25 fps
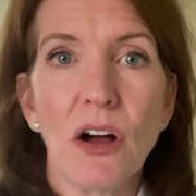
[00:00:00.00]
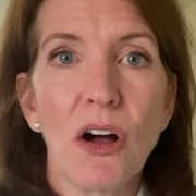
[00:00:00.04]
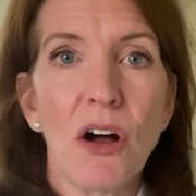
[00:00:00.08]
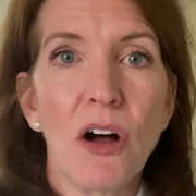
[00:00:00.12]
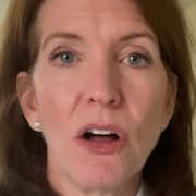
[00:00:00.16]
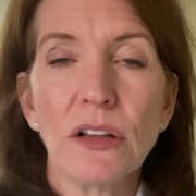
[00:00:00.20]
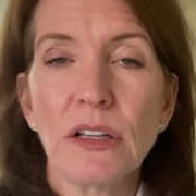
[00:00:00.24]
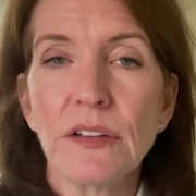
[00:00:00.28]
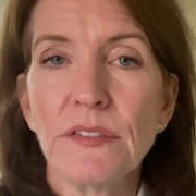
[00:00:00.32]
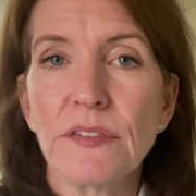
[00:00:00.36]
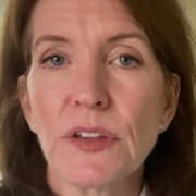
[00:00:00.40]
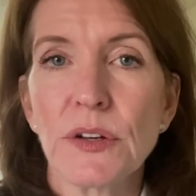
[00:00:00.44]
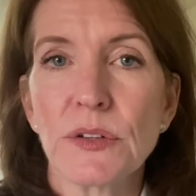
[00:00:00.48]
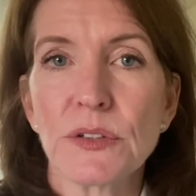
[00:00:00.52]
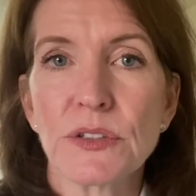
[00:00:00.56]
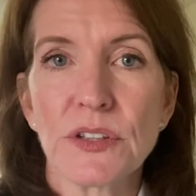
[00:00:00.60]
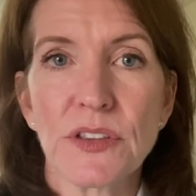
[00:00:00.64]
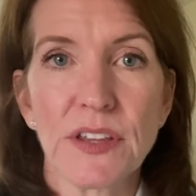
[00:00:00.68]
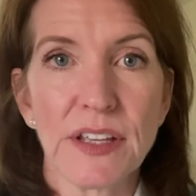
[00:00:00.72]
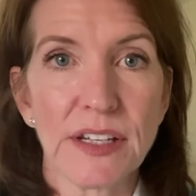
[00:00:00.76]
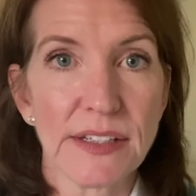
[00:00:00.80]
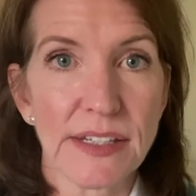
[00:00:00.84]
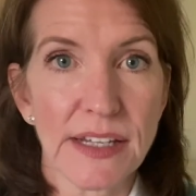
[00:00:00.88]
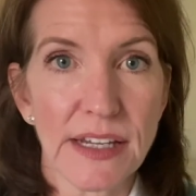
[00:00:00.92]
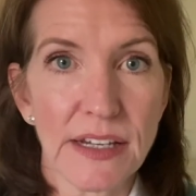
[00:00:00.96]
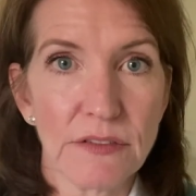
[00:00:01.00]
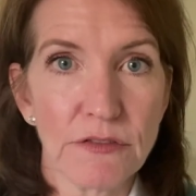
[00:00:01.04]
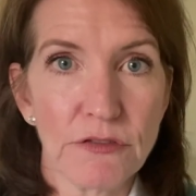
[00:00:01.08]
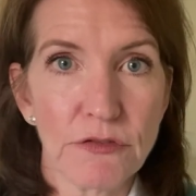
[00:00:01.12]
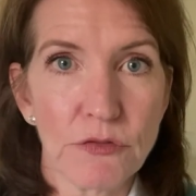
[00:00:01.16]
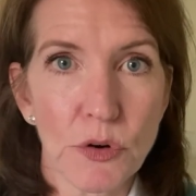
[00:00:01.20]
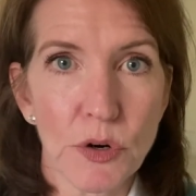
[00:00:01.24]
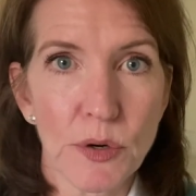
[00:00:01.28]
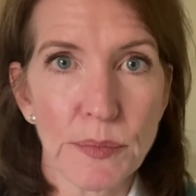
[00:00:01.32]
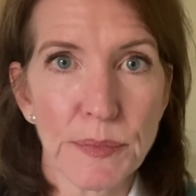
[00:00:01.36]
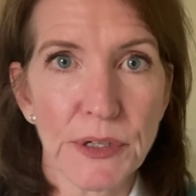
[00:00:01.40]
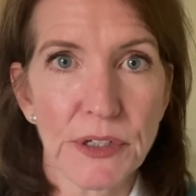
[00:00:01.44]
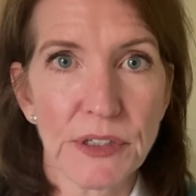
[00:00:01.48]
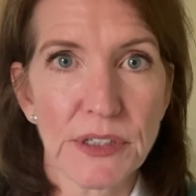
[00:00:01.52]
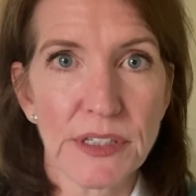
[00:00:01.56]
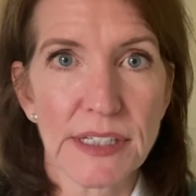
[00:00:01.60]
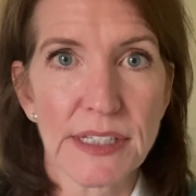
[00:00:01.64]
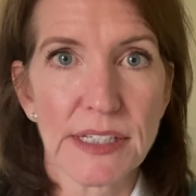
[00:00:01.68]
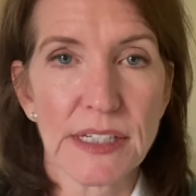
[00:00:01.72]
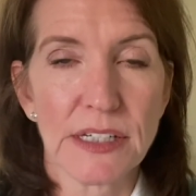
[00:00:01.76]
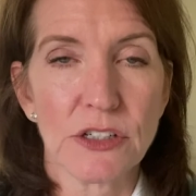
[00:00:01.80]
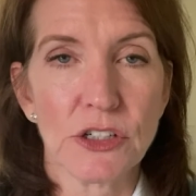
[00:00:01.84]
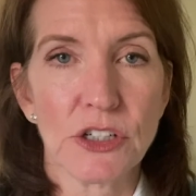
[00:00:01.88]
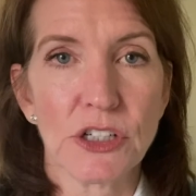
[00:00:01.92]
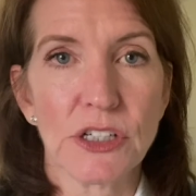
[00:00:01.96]
all of those things inform your
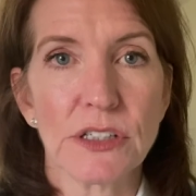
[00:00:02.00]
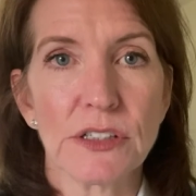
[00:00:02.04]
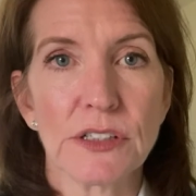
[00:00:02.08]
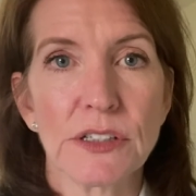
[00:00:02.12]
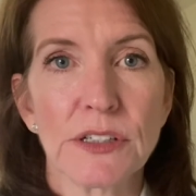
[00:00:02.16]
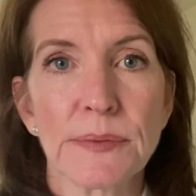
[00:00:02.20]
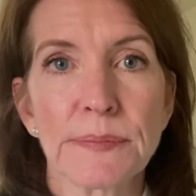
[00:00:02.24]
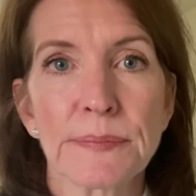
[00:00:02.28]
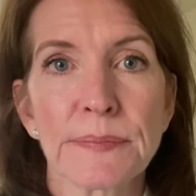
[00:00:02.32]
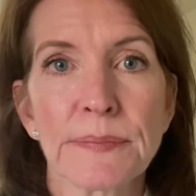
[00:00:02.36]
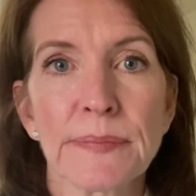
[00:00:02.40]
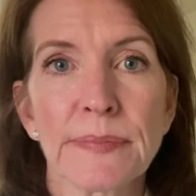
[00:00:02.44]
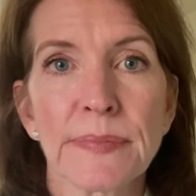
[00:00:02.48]
decisions.